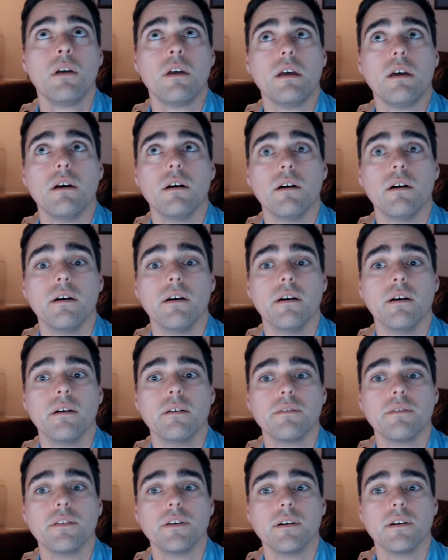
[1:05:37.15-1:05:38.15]

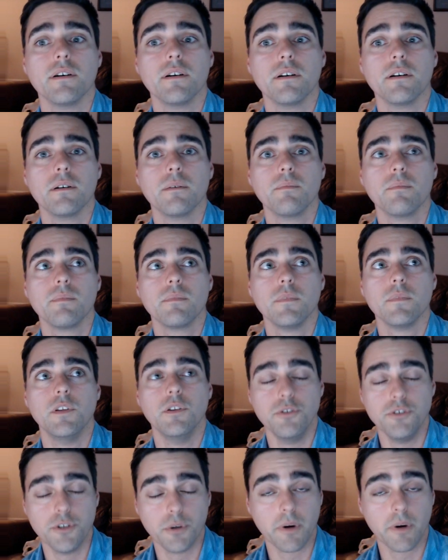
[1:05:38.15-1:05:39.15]
the
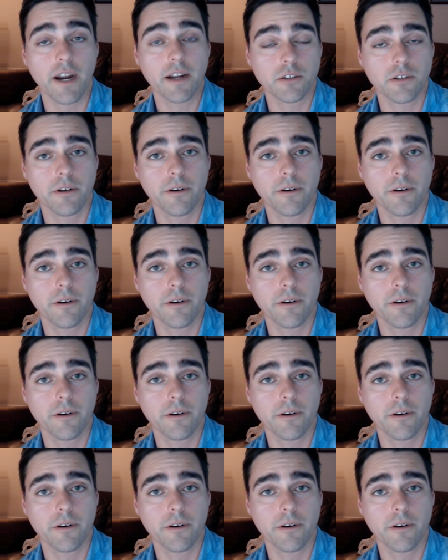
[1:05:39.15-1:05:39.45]
director.